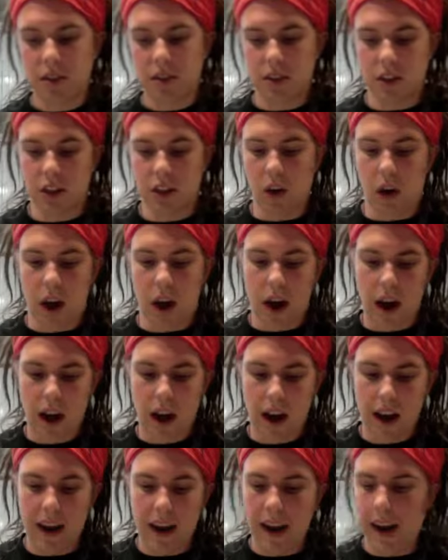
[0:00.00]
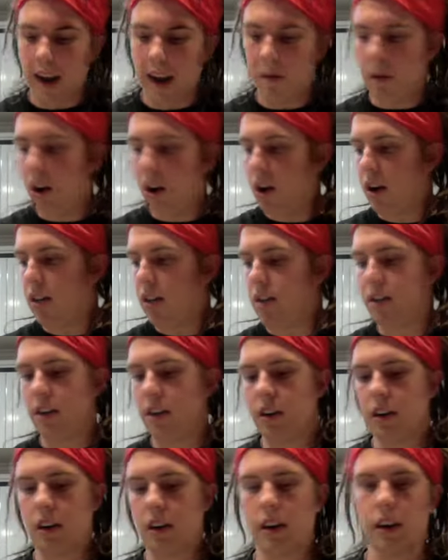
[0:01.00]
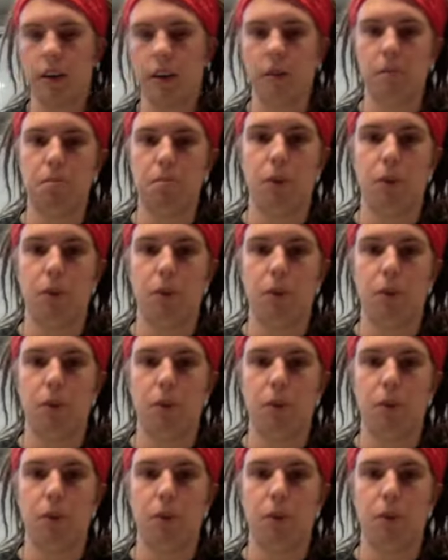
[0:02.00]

You know, I am on the